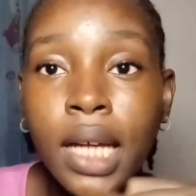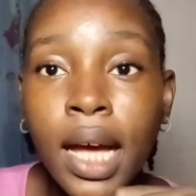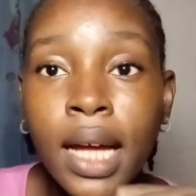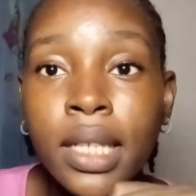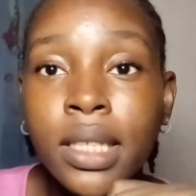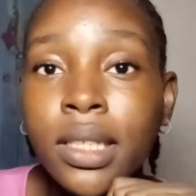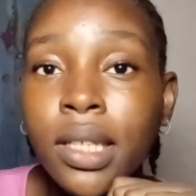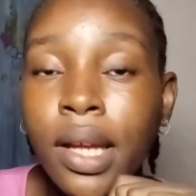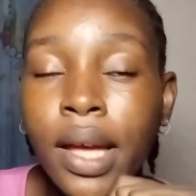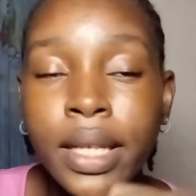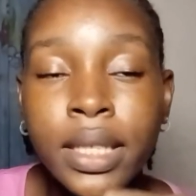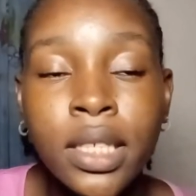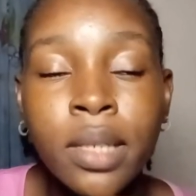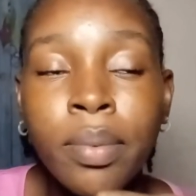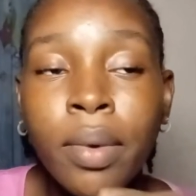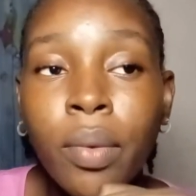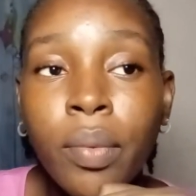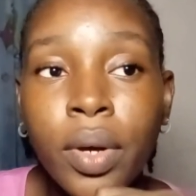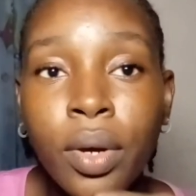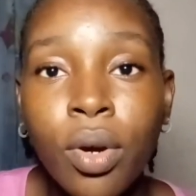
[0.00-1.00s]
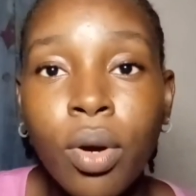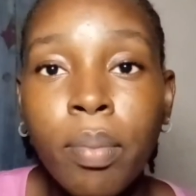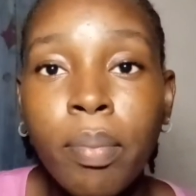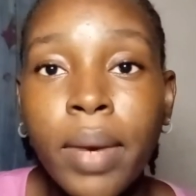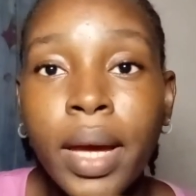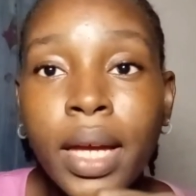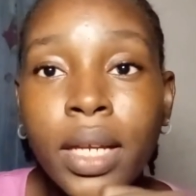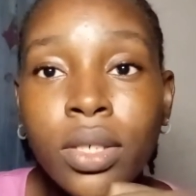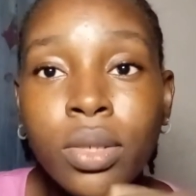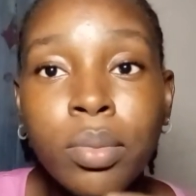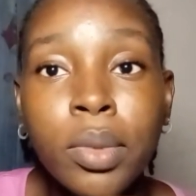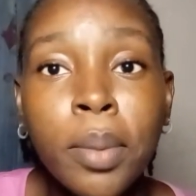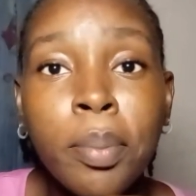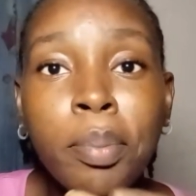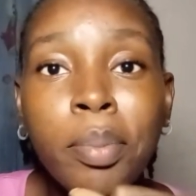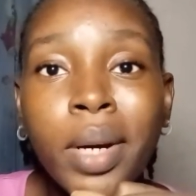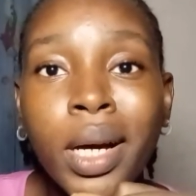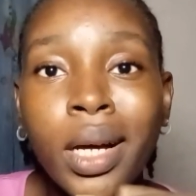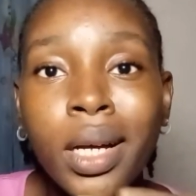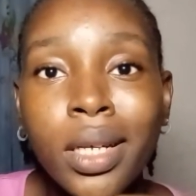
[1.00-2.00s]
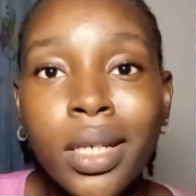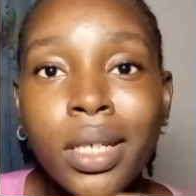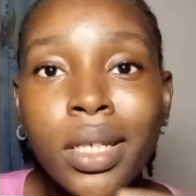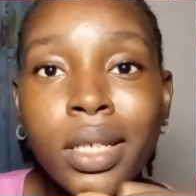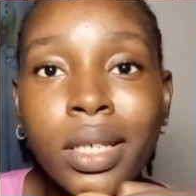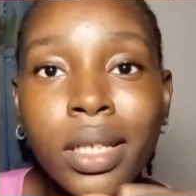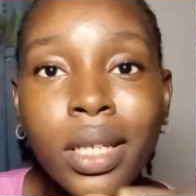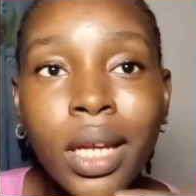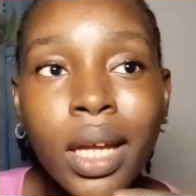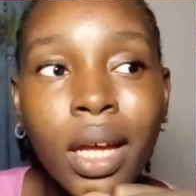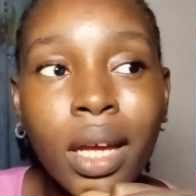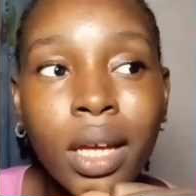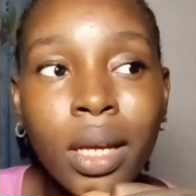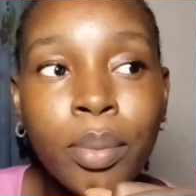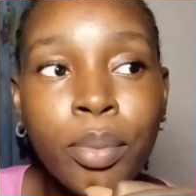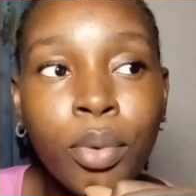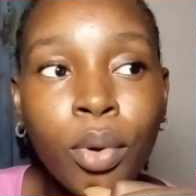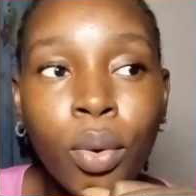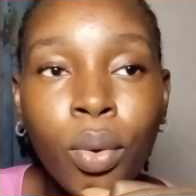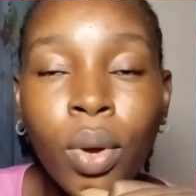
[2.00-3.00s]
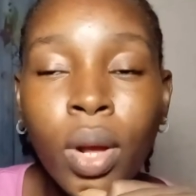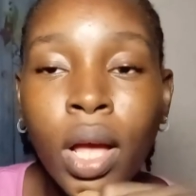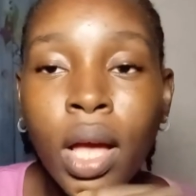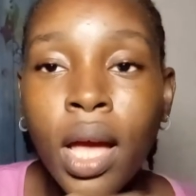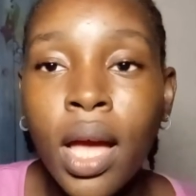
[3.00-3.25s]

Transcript: I I sleep and wake up, my head will be banging like, bro.